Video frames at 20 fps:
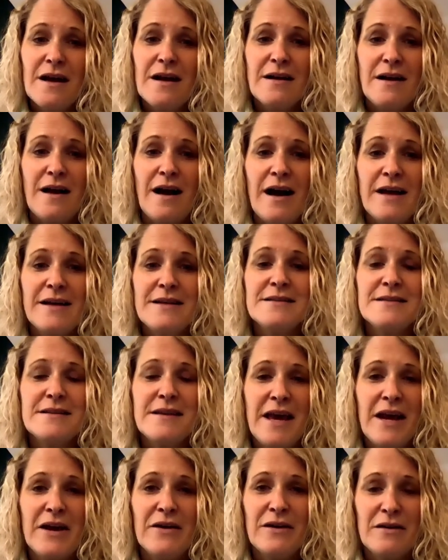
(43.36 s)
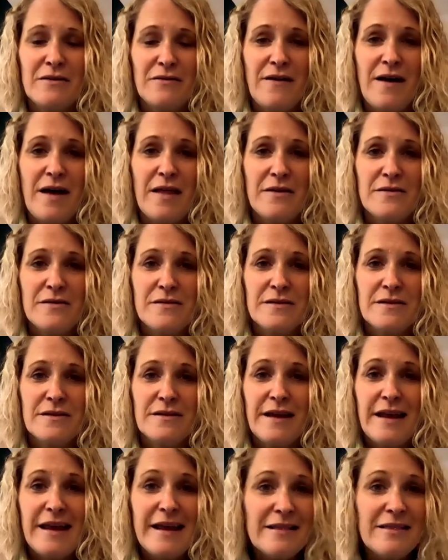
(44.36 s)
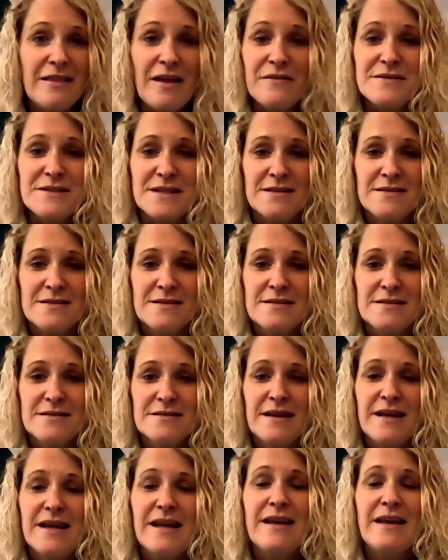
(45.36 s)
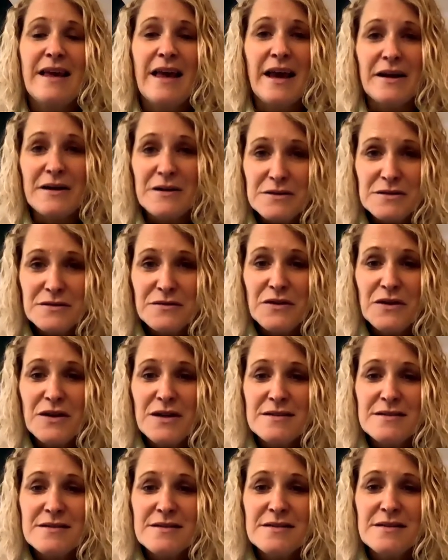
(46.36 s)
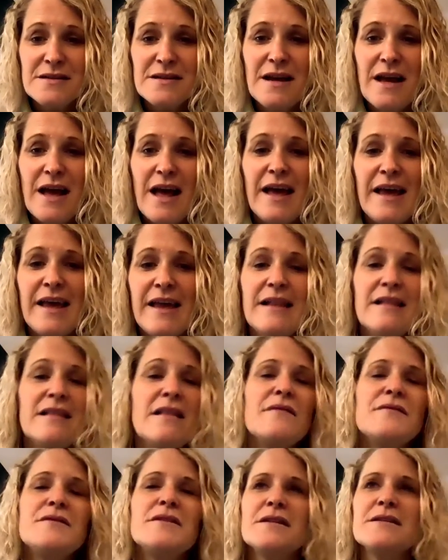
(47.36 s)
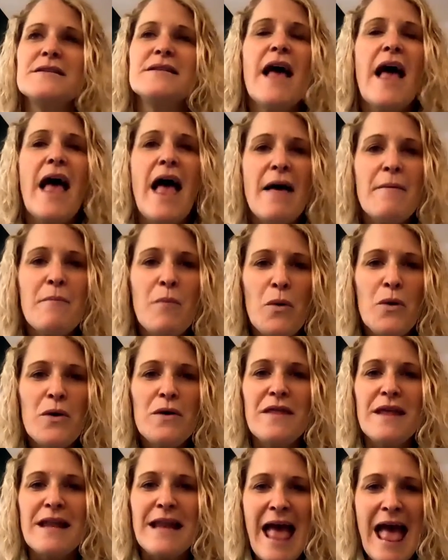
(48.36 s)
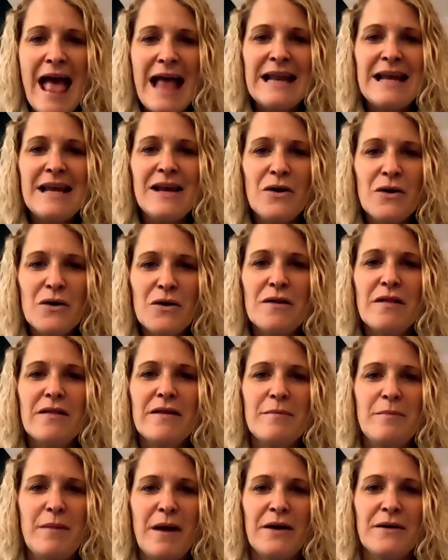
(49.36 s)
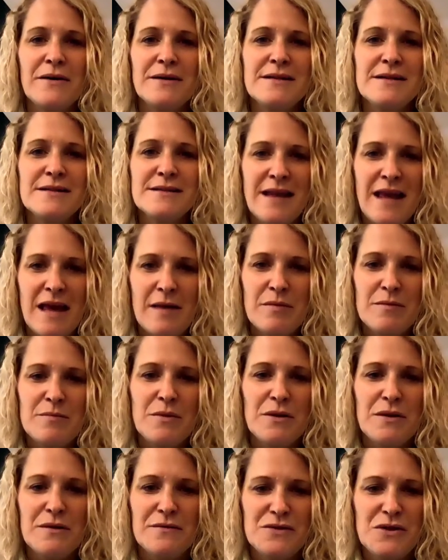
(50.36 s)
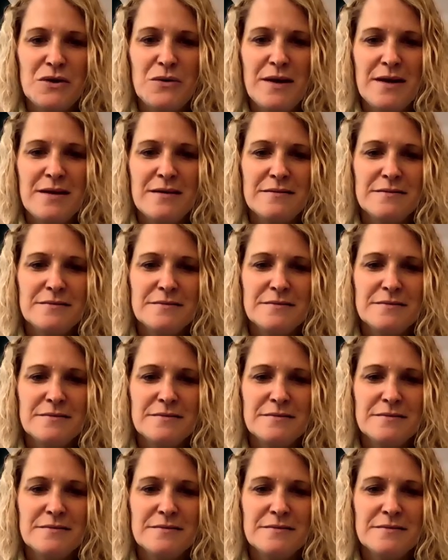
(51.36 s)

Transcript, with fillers: God is a caring Father. He loves us, He cares for us, He loves us more than any earthly parent is capable of doing.